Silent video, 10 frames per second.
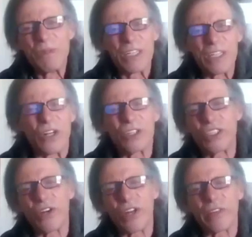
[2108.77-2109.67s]
I started
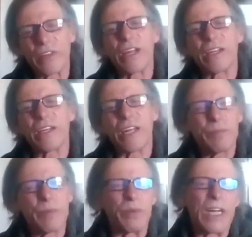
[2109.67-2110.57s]
sharing it then, and
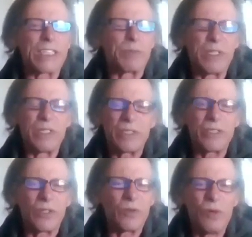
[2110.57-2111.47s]
then people asked me,
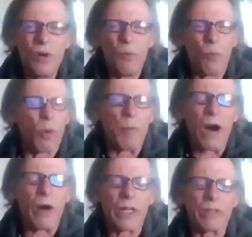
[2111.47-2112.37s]
more
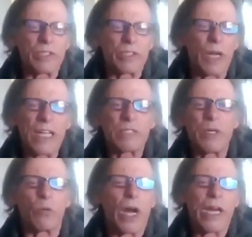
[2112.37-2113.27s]
about it. Someone asked
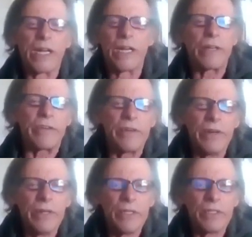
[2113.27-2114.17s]
me to write it,
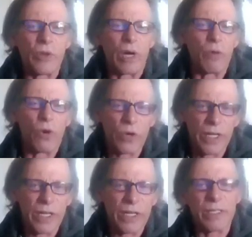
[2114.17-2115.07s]
so I wrote
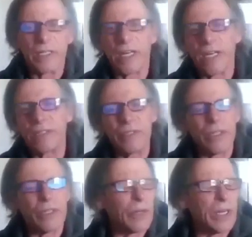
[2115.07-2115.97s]
it, and
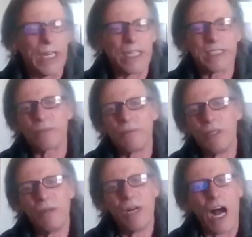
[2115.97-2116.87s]
and that's
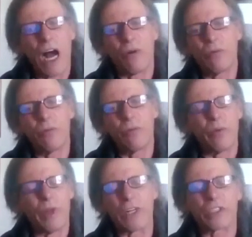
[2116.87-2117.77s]
how
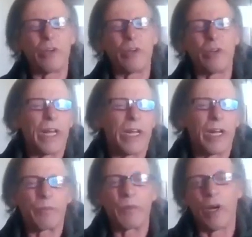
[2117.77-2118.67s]
eventually we end up